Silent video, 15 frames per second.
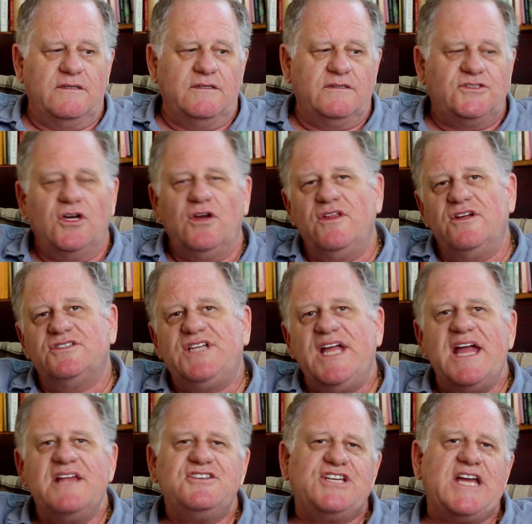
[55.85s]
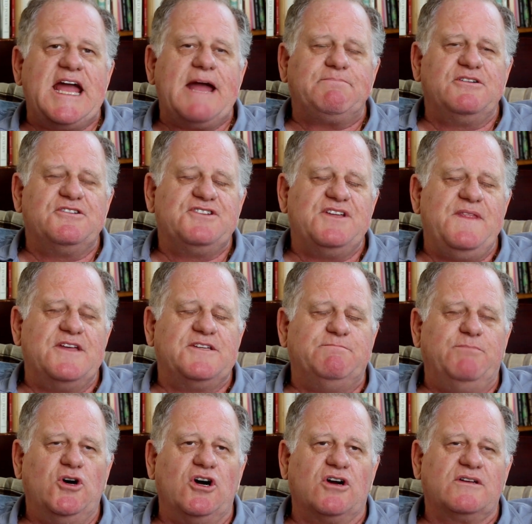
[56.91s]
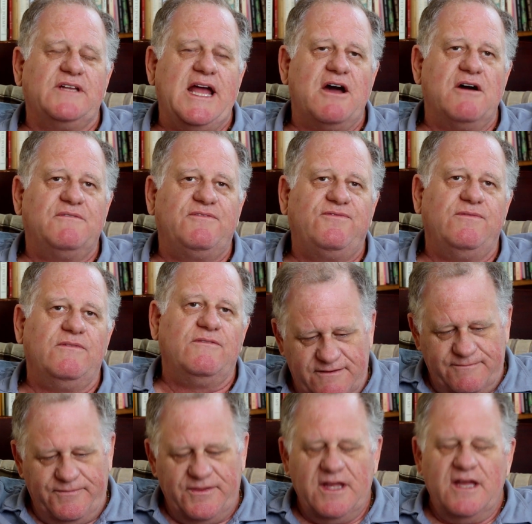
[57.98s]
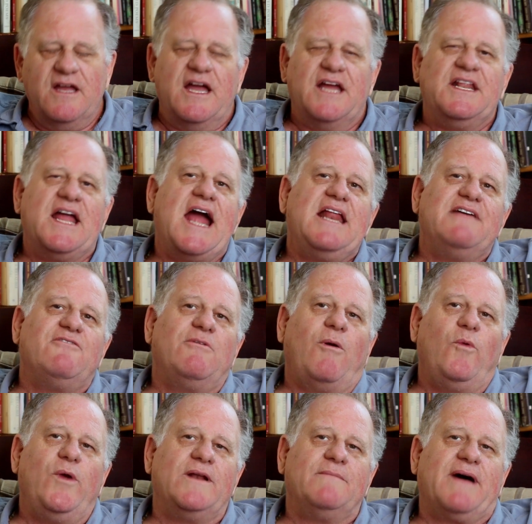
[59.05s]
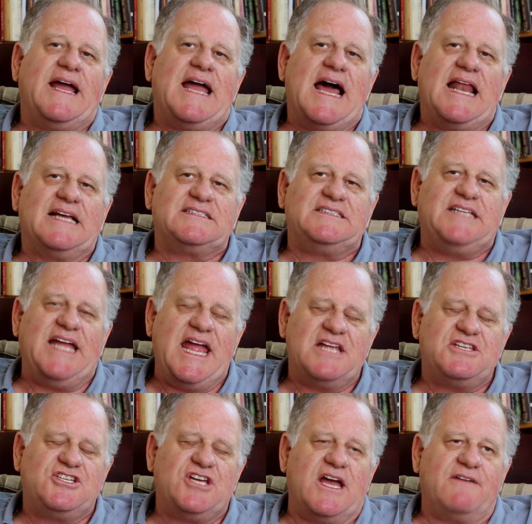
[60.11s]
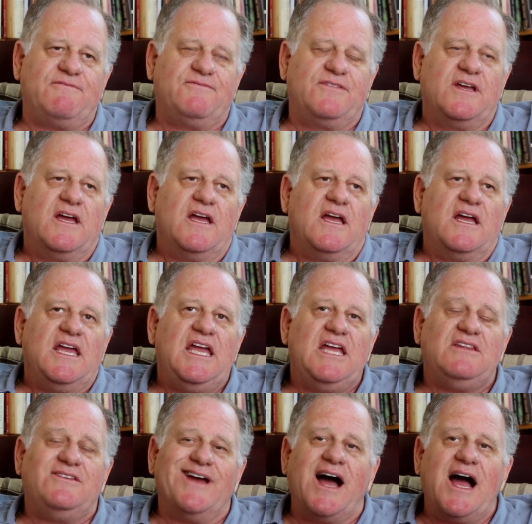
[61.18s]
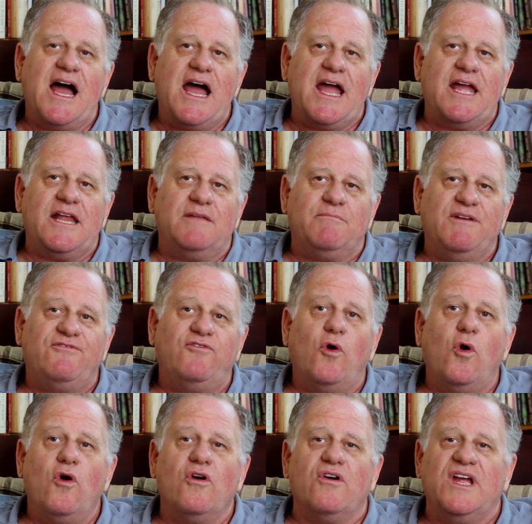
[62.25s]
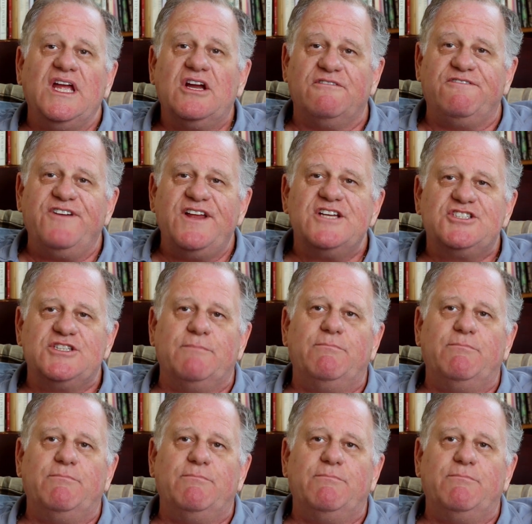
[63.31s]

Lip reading: So there's 10 chapters in this book. Now, 9 of them are written by Danchev. He died before he could finish the